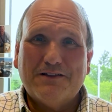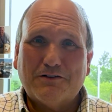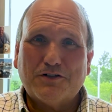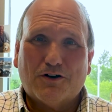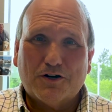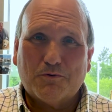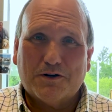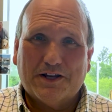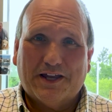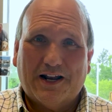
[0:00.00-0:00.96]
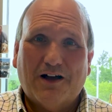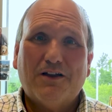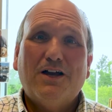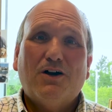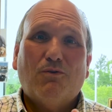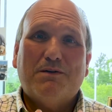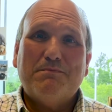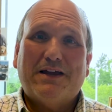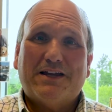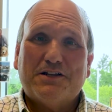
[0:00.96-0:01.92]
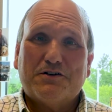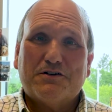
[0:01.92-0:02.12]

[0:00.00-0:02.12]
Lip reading: That was a hard word to get out when making your